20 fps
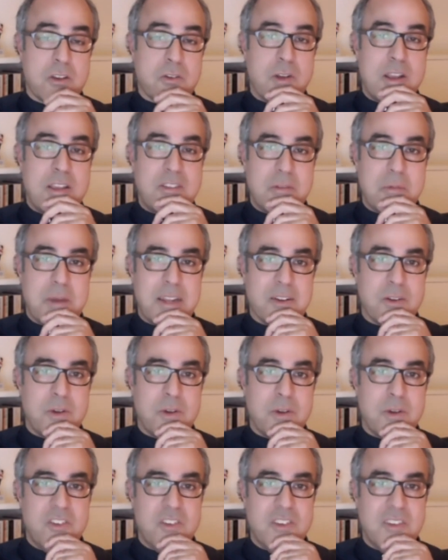a crazy amount of
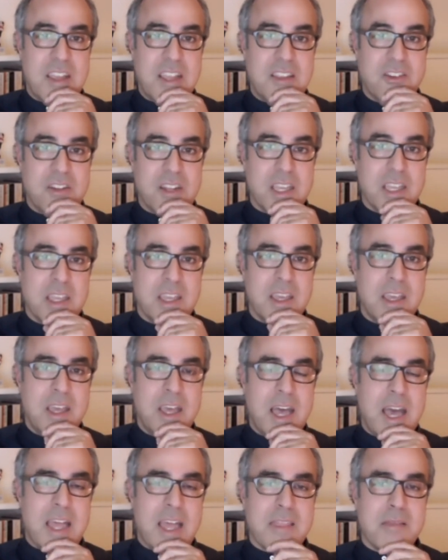questions, actually.
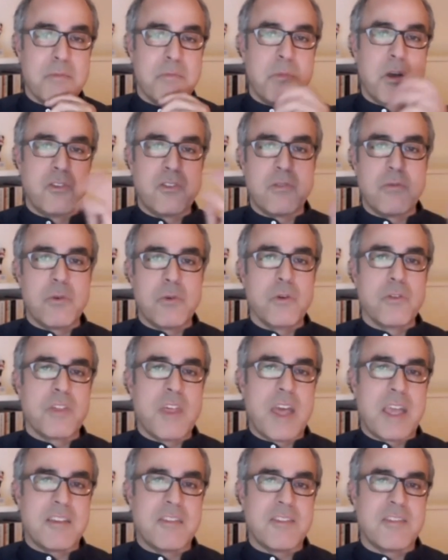And most of all,
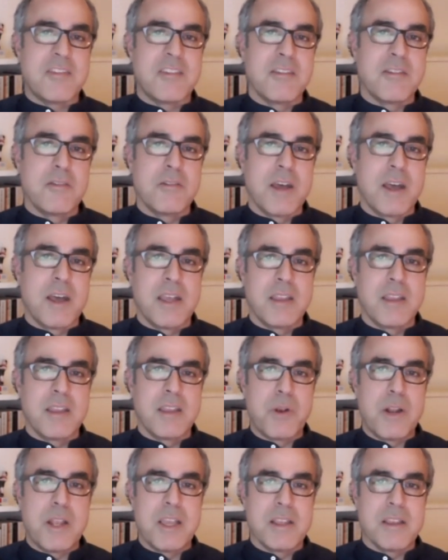thanks to uh, the
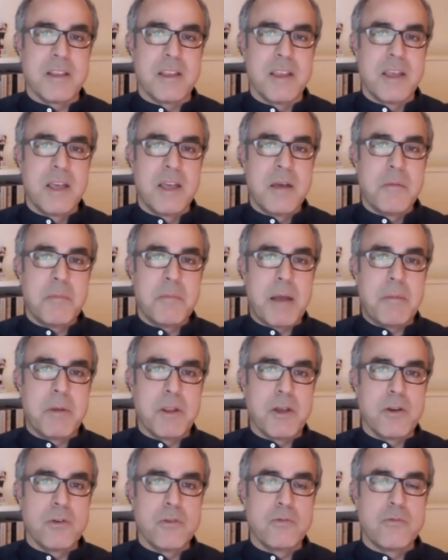brilliant
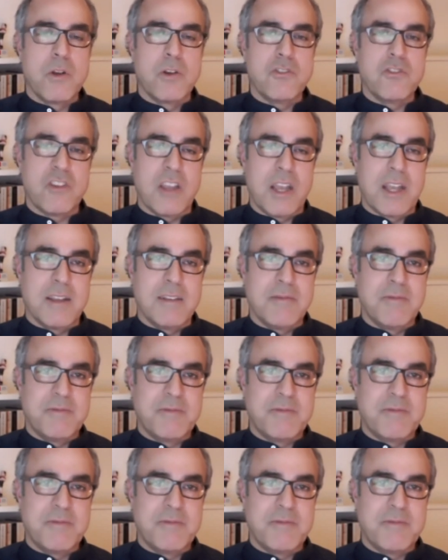Pablo Rochat.